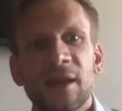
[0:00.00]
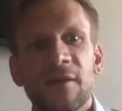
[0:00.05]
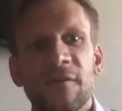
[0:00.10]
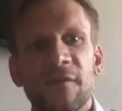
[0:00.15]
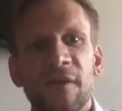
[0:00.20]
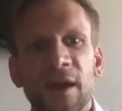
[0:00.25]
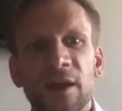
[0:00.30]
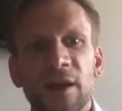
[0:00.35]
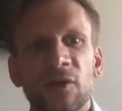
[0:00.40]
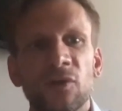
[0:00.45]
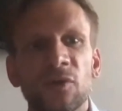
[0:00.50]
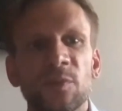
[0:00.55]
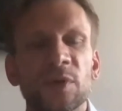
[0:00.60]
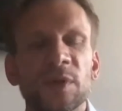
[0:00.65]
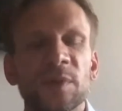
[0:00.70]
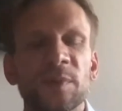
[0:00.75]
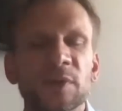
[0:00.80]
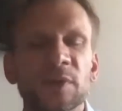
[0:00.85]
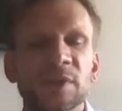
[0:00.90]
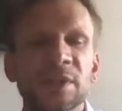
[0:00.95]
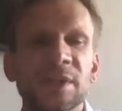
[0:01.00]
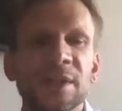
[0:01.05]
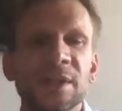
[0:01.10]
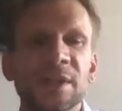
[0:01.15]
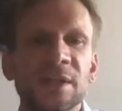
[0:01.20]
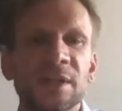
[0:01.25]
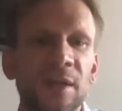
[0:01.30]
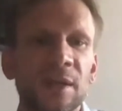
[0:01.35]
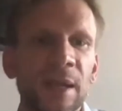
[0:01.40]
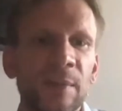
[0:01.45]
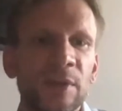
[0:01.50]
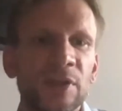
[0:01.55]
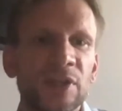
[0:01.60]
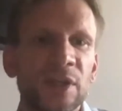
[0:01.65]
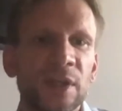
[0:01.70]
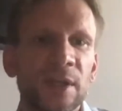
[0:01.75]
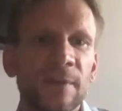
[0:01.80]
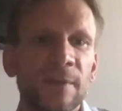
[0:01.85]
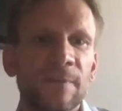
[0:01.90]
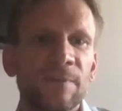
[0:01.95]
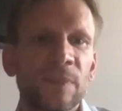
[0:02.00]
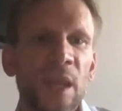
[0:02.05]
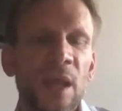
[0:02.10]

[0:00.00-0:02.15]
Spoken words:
very good pre-procedural imaging,